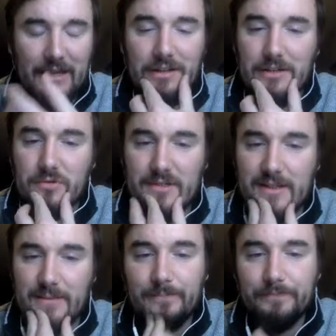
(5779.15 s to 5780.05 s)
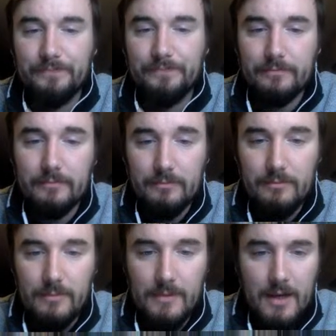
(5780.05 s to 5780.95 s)
That's interesting.
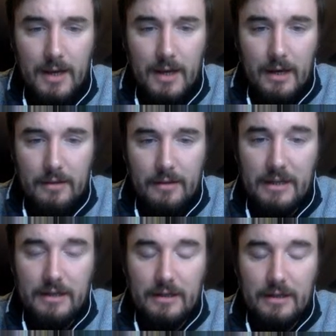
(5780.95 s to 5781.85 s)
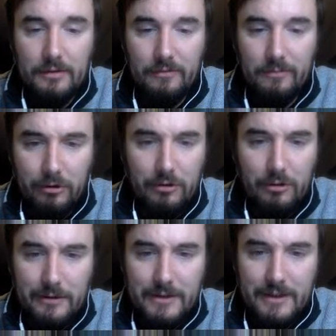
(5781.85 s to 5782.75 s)
The meat is of
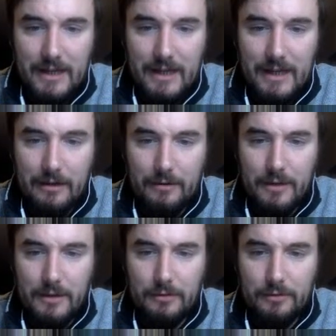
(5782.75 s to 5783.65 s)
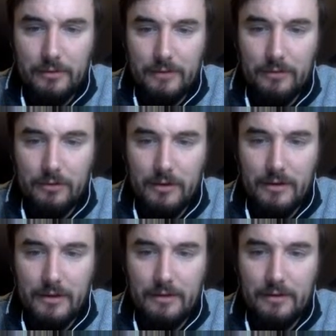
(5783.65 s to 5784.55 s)
poor quality, and other than used for liver
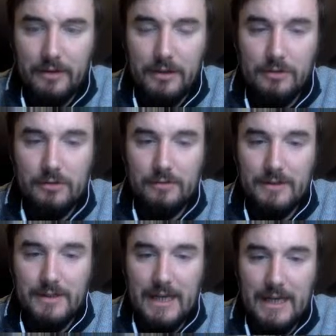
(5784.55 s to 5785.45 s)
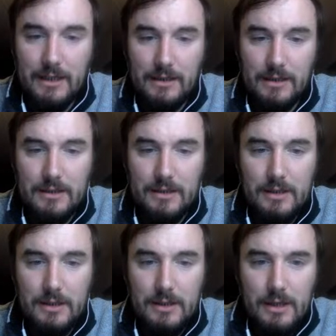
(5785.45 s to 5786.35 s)
oil, it is not usually retained.
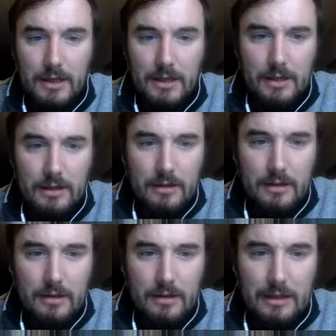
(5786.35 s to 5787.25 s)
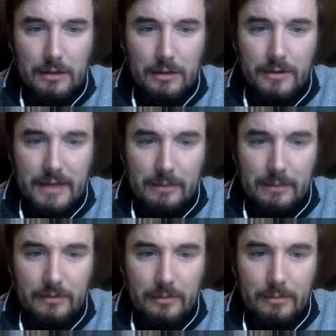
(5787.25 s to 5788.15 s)
Local
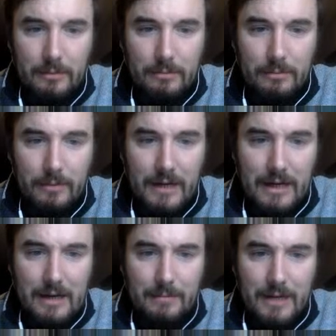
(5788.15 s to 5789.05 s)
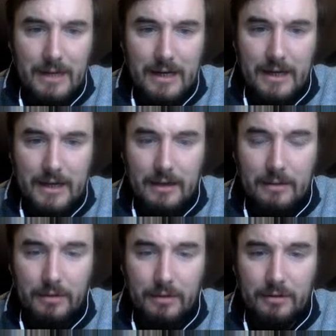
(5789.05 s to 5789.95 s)
names:
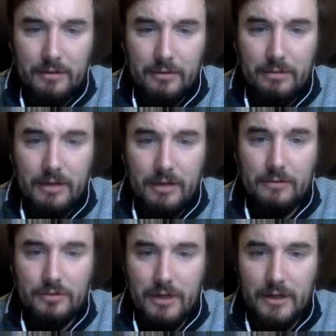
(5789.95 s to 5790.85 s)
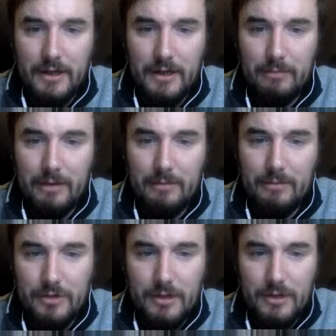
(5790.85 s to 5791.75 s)
Bramhai, prickle shark, and
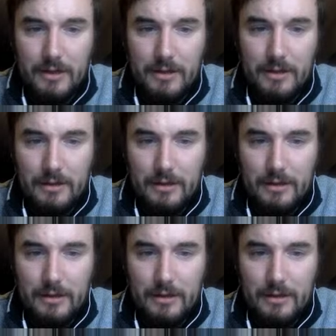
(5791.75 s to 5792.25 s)
bramble shark.